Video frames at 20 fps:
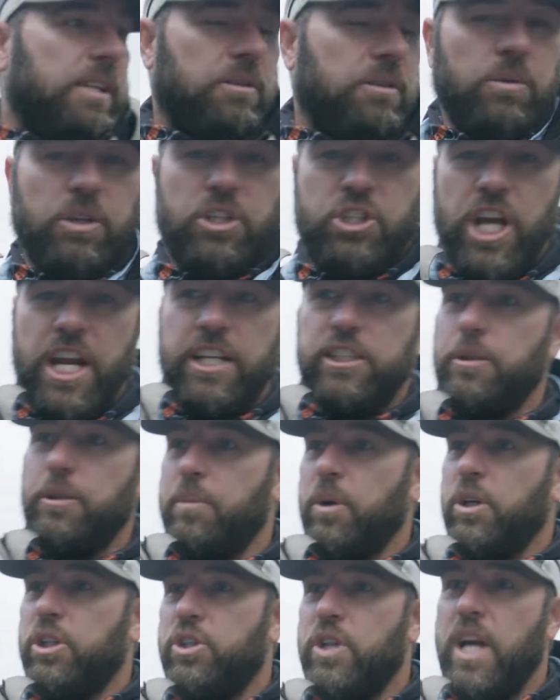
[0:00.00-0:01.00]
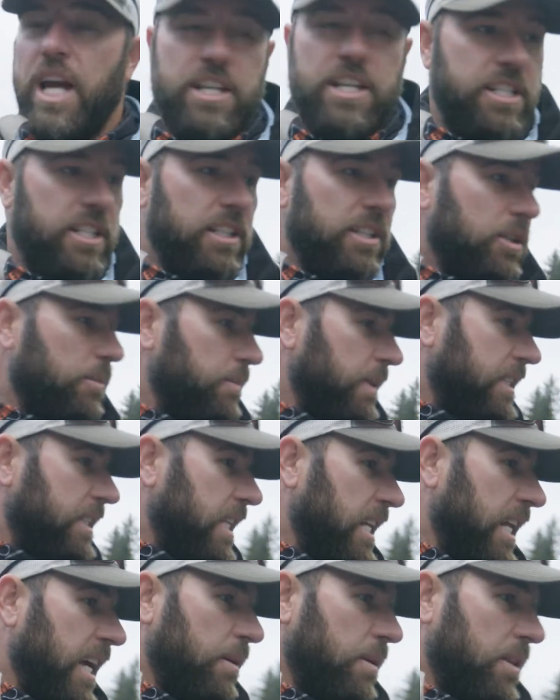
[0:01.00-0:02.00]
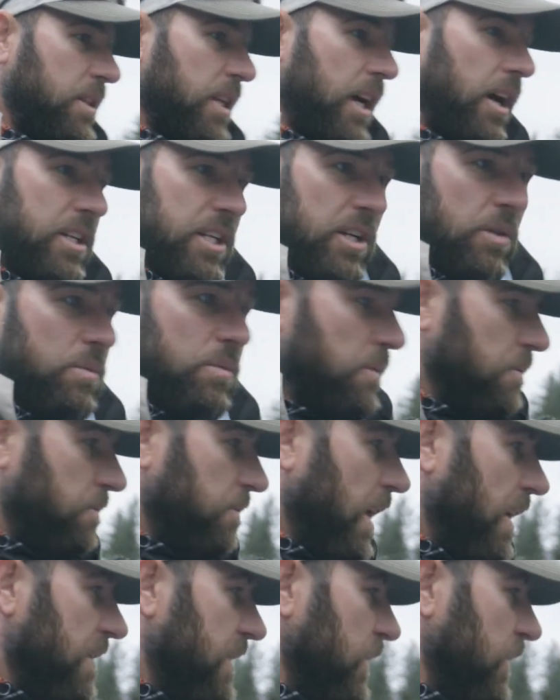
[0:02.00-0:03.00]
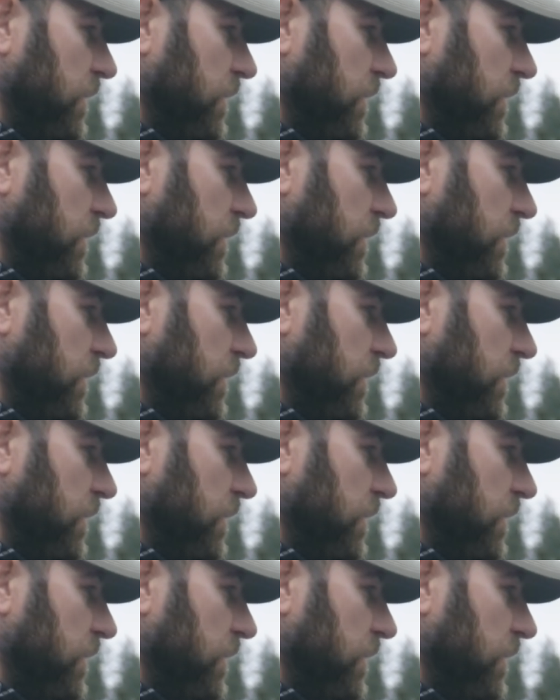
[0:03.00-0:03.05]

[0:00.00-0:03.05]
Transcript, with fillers: We've changed up our strategy a little bit today. We thought, you know, when we find these